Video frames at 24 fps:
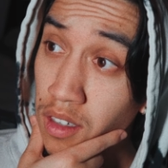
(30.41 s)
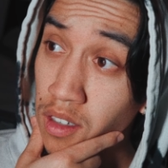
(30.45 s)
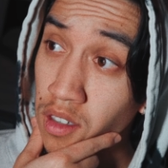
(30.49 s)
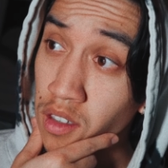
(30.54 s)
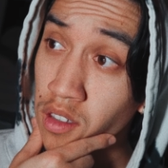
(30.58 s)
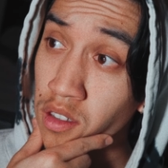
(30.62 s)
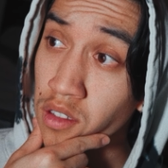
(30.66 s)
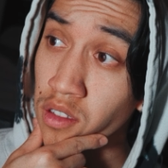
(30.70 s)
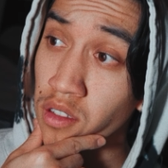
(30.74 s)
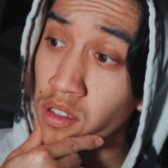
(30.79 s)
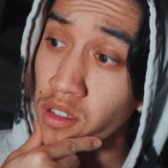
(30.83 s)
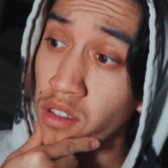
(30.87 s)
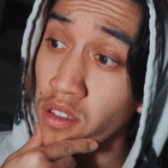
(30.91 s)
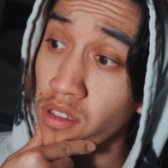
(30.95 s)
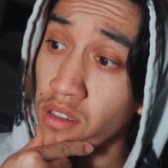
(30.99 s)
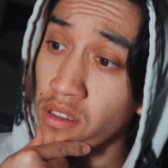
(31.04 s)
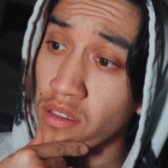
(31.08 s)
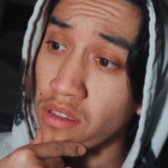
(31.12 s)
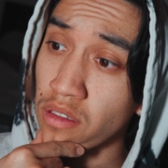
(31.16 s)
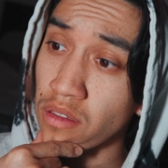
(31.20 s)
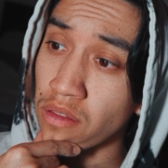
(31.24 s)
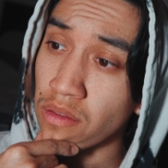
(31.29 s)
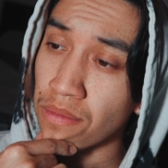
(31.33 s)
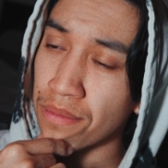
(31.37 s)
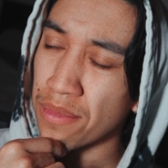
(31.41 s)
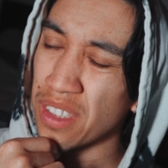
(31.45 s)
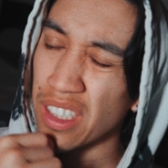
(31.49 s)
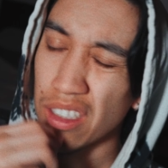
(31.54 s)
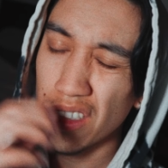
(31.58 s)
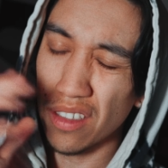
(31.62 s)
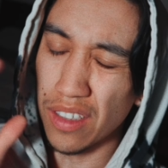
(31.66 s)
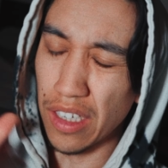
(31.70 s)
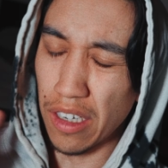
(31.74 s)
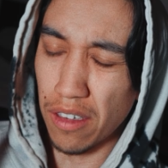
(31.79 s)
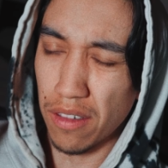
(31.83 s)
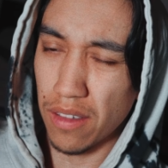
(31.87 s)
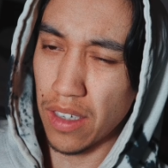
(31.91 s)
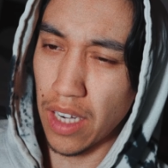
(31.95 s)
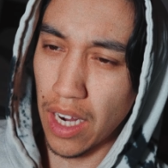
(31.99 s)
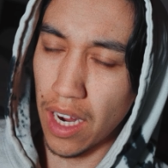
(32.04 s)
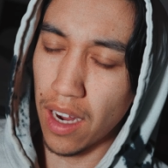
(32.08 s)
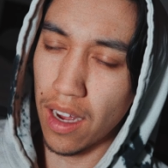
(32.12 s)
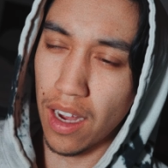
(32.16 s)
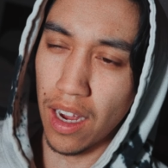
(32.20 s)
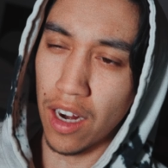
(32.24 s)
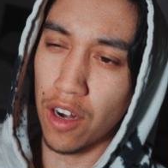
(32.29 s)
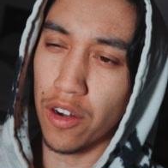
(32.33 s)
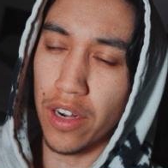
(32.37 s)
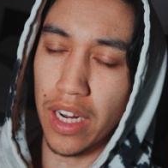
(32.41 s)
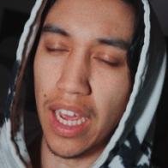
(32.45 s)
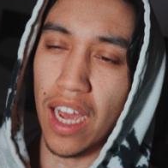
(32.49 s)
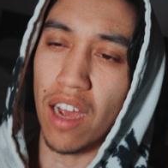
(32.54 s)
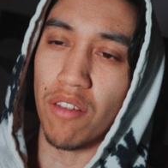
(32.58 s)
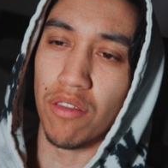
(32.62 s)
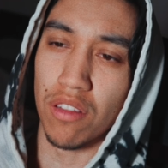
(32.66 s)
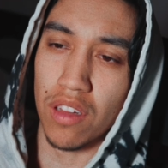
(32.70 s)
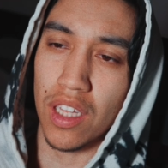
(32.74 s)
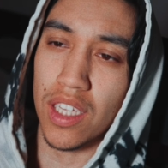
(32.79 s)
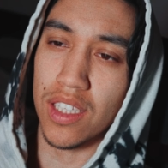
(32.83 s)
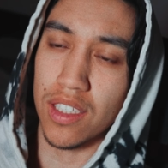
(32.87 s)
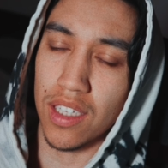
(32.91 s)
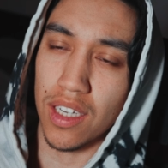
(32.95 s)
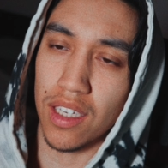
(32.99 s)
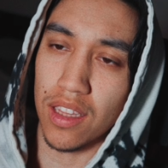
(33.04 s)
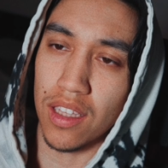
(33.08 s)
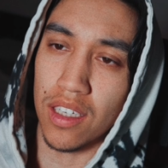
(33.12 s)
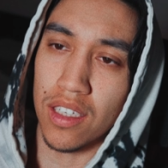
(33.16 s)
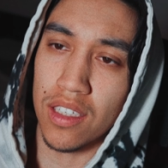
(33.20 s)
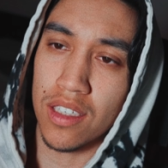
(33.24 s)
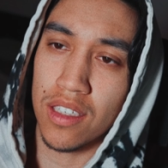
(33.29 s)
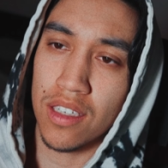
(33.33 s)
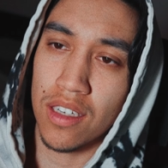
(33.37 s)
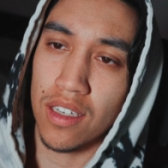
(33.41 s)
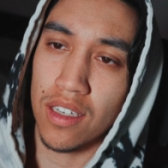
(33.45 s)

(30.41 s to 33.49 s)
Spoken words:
Luckily, I snapped out of it and realized I already have a lens like this.